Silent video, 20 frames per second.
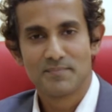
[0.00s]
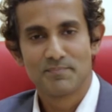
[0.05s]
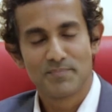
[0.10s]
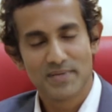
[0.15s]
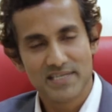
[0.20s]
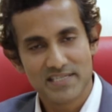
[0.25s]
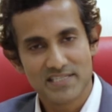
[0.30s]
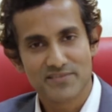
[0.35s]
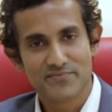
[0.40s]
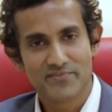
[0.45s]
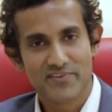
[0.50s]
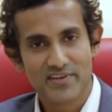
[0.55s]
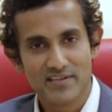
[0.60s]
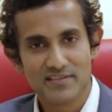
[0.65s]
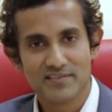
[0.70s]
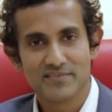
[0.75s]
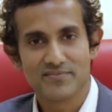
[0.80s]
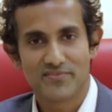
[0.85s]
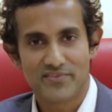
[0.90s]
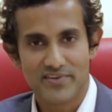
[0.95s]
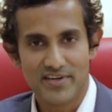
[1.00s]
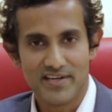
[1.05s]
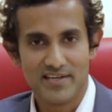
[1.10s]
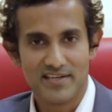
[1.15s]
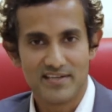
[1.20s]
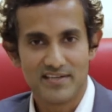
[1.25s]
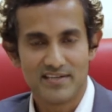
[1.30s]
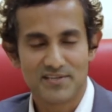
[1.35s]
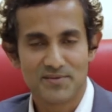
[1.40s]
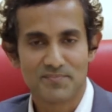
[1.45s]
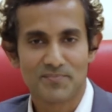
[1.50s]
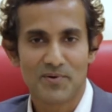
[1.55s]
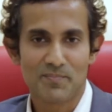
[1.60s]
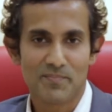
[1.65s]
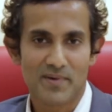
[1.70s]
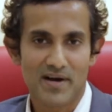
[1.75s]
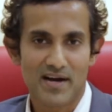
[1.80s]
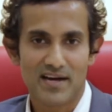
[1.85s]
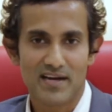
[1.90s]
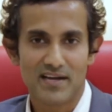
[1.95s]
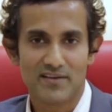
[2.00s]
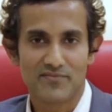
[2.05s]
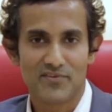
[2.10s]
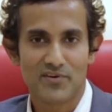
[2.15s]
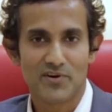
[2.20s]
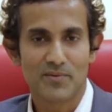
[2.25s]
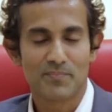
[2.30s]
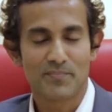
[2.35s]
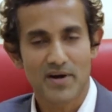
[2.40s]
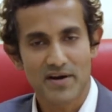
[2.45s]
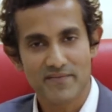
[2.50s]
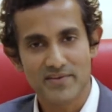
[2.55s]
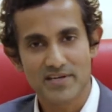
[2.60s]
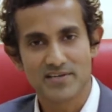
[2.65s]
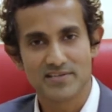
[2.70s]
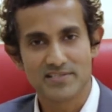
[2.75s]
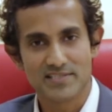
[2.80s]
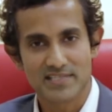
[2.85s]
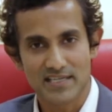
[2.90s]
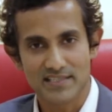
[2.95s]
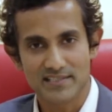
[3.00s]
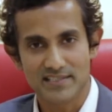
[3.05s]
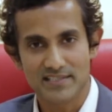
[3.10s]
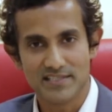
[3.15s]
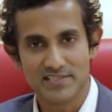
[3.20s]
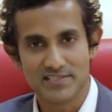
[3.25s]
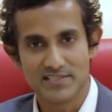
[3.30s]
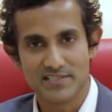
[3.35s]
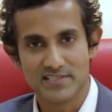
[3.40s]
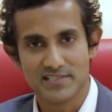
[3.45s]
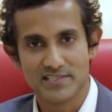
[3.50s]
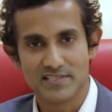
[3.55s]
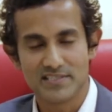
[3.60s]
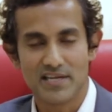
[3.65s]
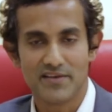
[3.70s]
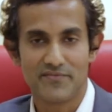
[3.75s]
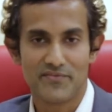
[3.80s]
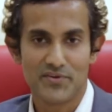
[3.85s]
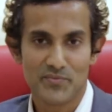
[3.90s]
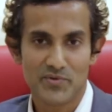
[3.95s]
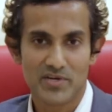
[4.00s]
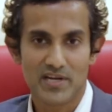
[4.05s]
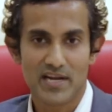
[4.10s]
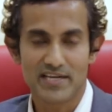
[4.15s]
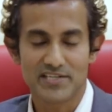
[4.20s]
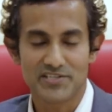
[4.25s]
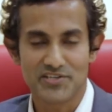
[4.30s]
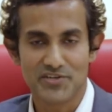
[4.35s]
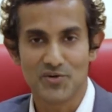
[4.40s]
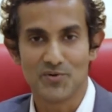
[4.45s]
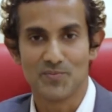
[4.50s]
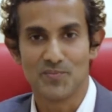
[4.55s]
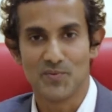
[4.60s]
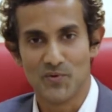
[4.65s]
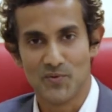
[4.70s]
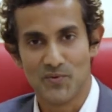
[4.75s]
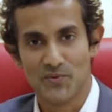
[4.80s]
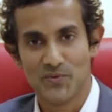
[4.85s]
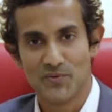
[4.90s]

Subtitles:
Please feel free to pop by for a private consultation if you would like to know more.